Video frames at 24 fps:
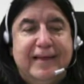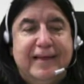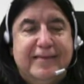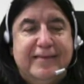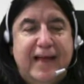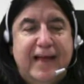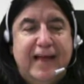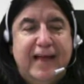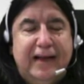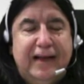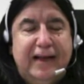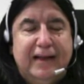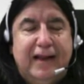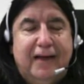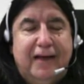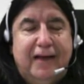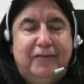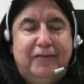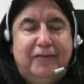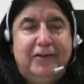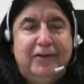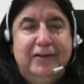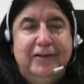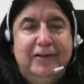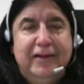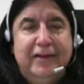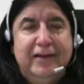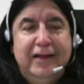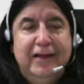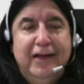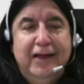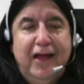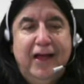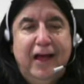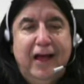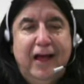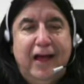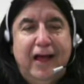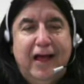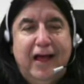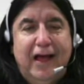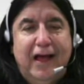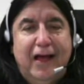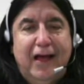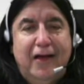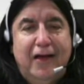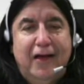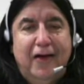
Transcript: The second level